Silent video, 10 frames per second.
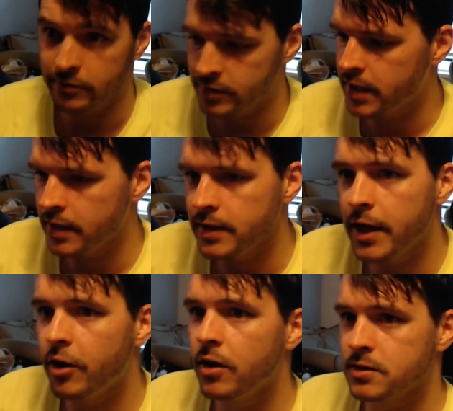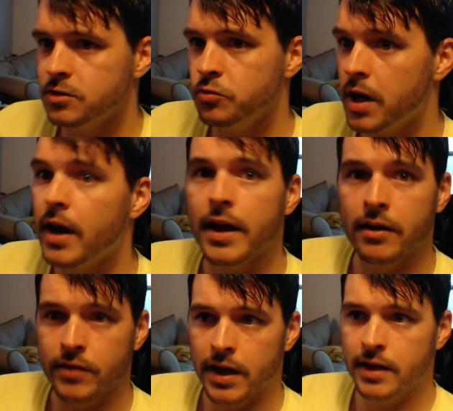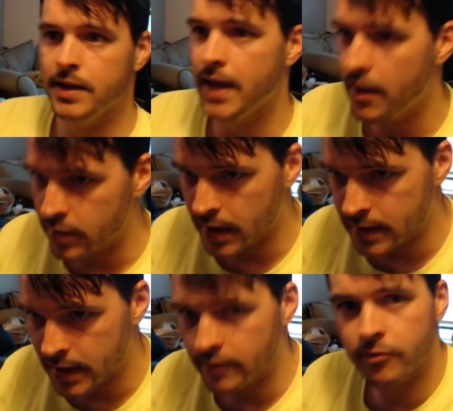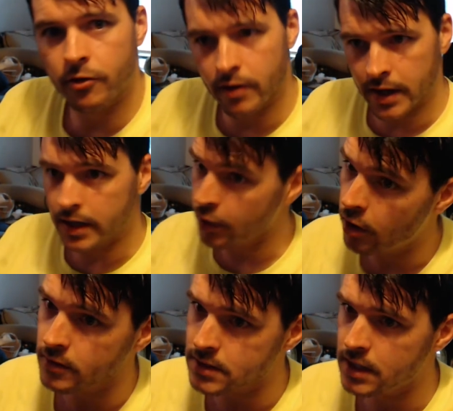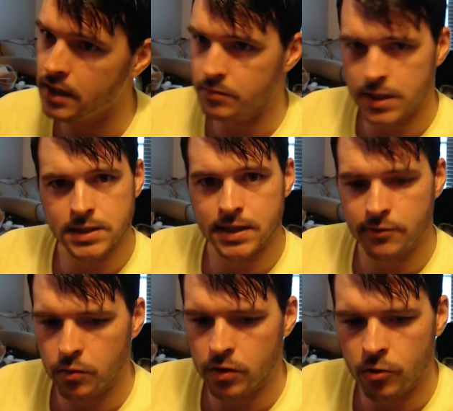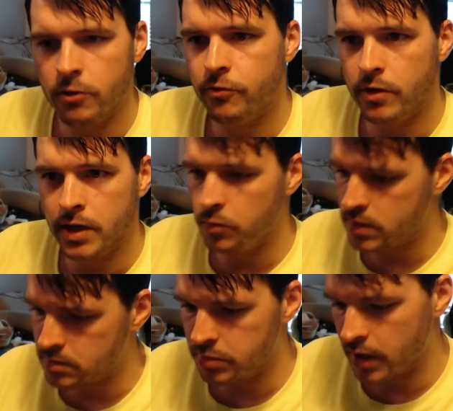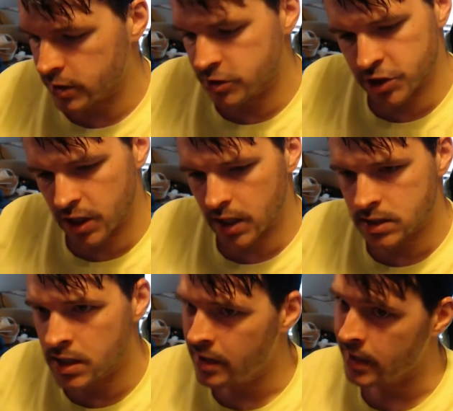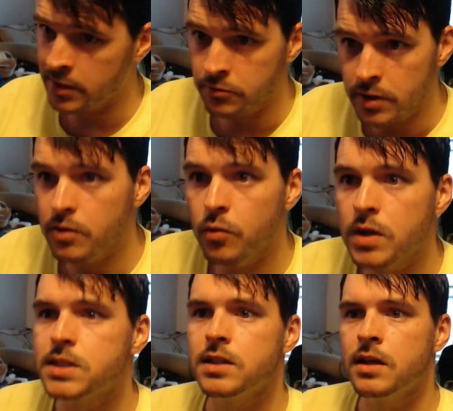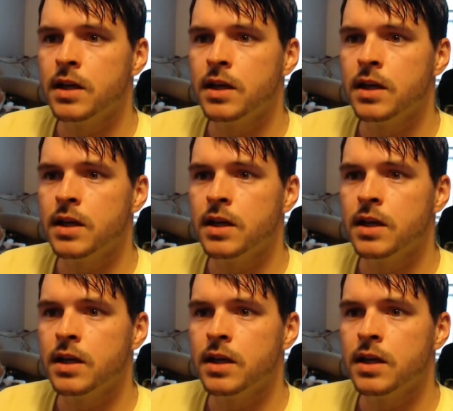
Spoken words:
The Atlanta Hawks do not have that, and they haven't had that in a long time, because even with Horford, he wasn't blocking shots, and he really wasn't.